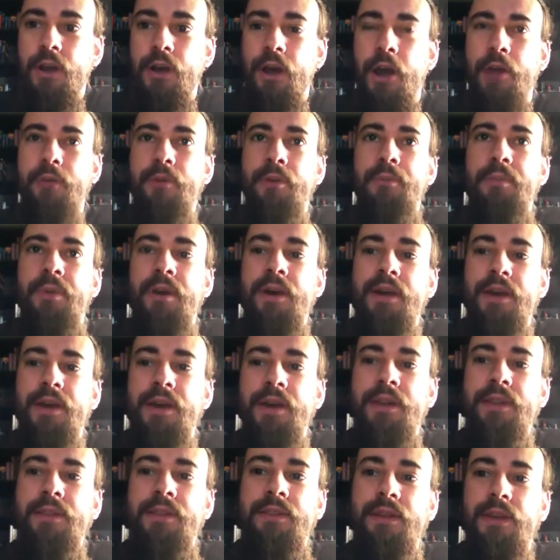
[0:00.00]
I
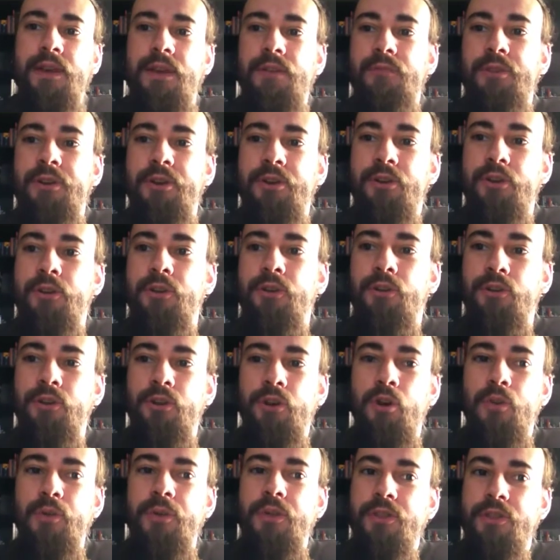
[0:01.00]
remind, I recall
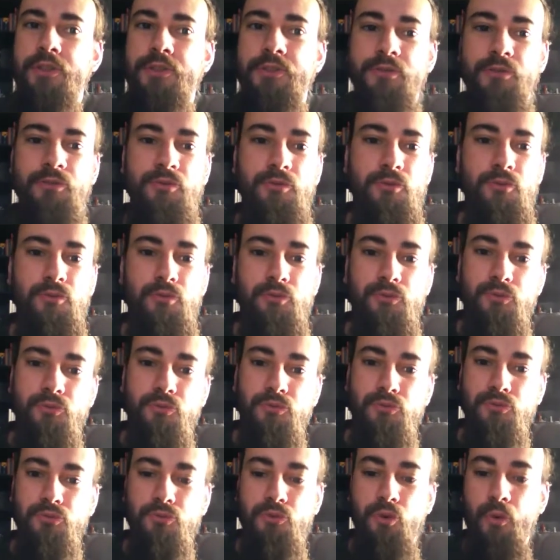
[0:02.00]
going
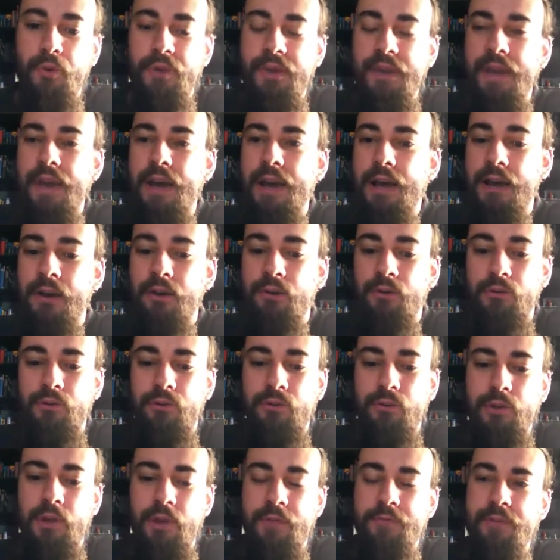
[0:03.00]
to, going
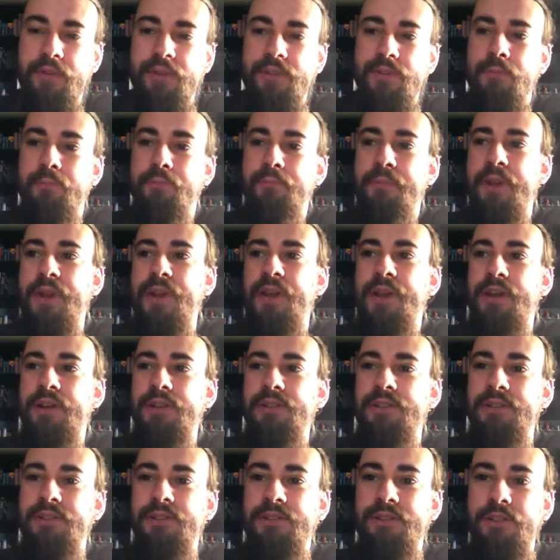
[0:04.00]
out, having some
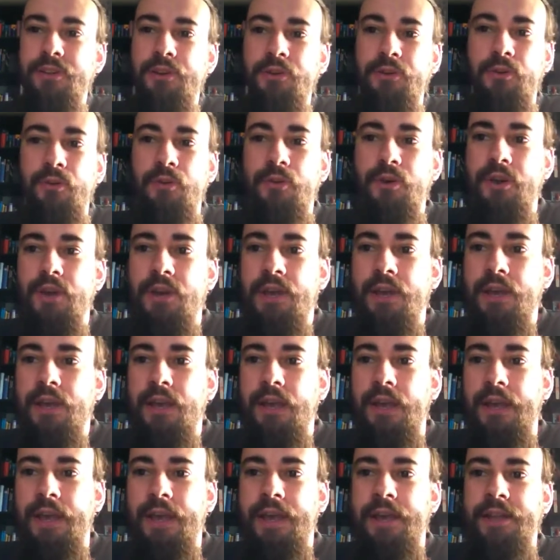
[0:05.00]
beers and so,
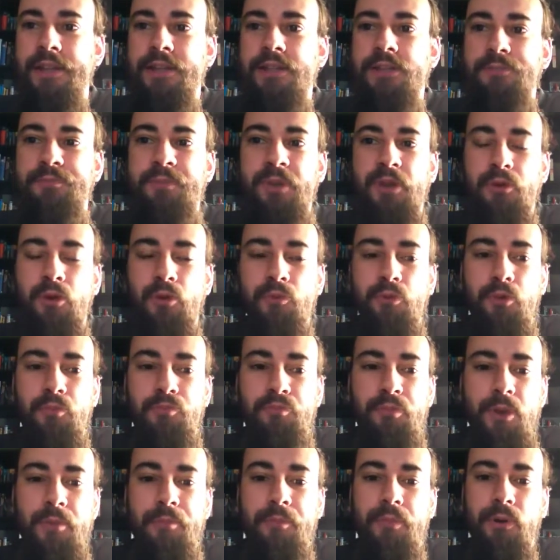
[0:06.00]
and speaking
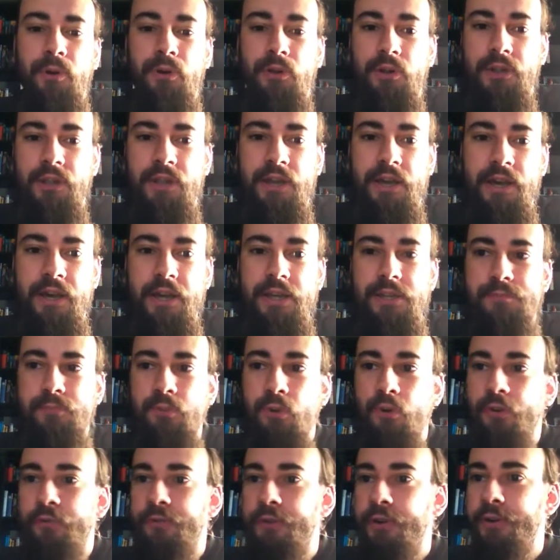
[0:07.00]
with people, and I
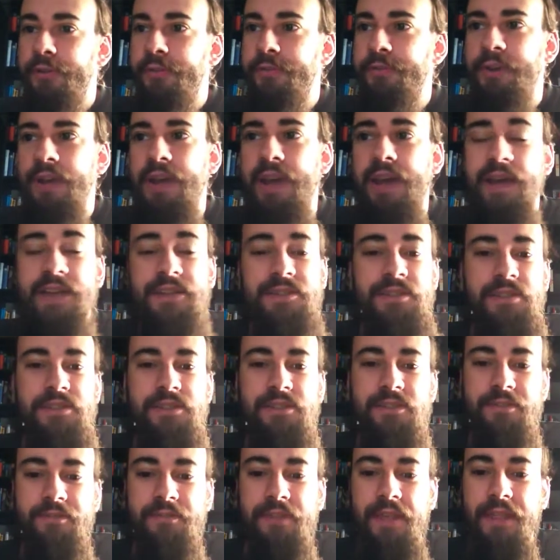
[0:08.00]
spoke very fast and
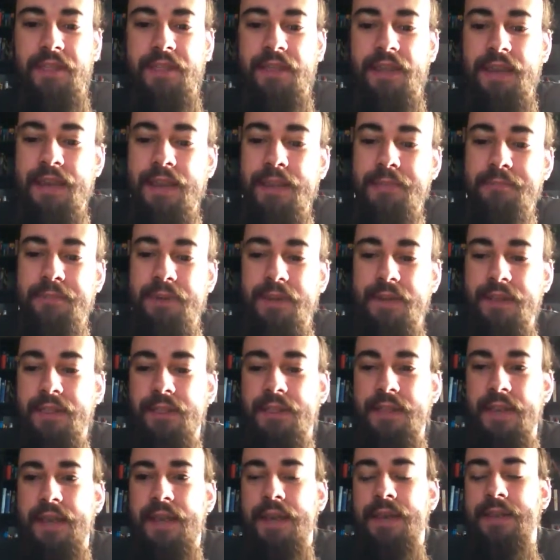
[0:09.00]
stuff like that, but
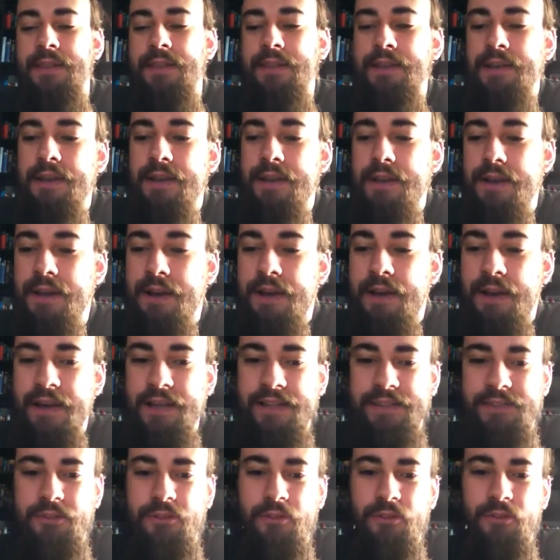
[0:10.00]
then I
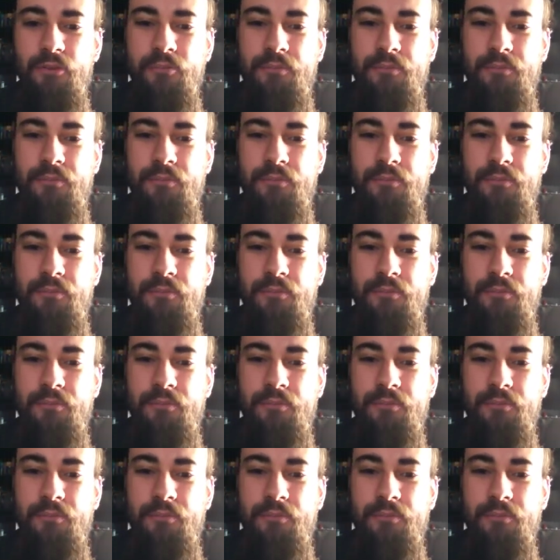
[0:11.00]
thought to